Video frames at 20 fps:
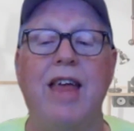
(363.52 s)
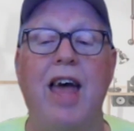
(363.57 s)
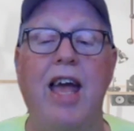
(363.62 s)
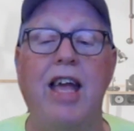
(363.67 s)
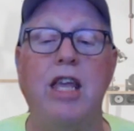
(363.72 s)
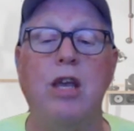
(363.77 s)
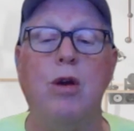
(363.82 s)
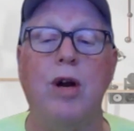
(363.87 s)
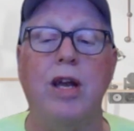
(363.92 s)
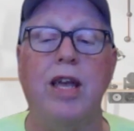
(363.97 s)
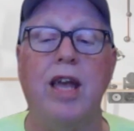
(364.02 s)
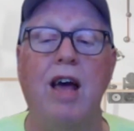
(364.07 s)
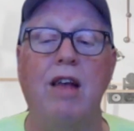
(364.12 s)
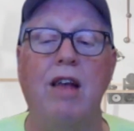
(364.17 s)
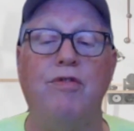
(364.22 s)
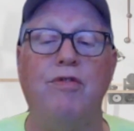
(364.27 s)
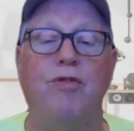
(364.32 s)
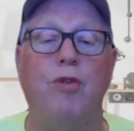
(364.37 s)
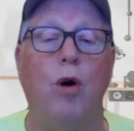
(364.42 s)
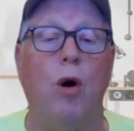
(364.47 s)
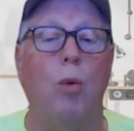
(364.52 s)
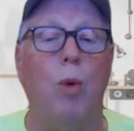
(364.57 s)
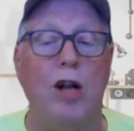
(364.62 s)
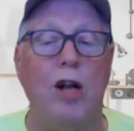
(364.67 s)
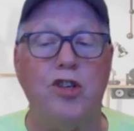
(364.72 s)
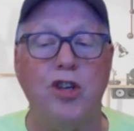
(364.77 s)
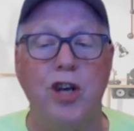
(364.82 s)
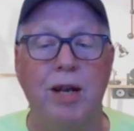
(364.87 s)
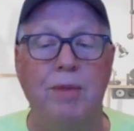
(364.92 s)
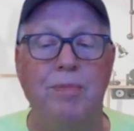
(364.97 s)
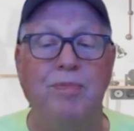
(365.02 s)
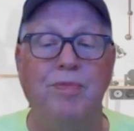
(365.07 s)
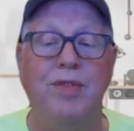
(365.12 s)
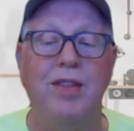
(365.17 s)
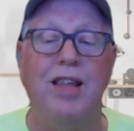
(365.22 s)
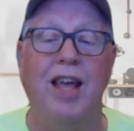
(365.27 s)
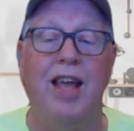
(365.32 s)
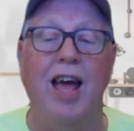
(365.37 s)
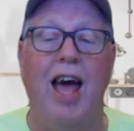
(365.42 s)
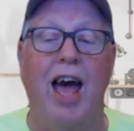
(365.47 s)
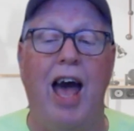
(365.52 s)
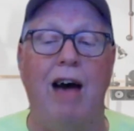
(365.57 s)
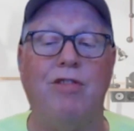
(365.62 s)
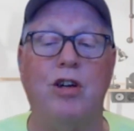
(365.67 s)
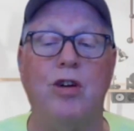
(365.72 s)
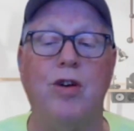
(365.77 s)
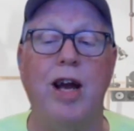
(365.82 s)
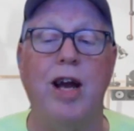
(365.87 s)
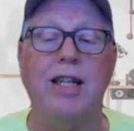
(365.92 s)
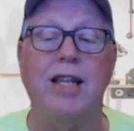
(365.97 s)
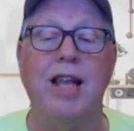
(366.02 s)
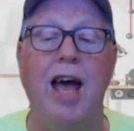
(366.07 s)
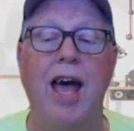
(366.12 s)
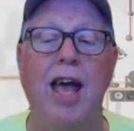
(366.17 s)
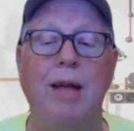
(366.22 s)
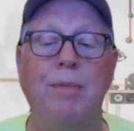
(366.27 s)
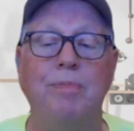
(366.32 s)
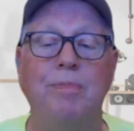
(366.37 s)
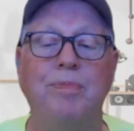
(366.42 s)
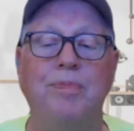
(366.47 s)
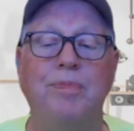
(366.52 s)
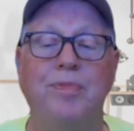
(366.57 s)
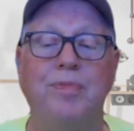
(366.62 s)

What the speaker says: Thank you again for watching. Have a great day.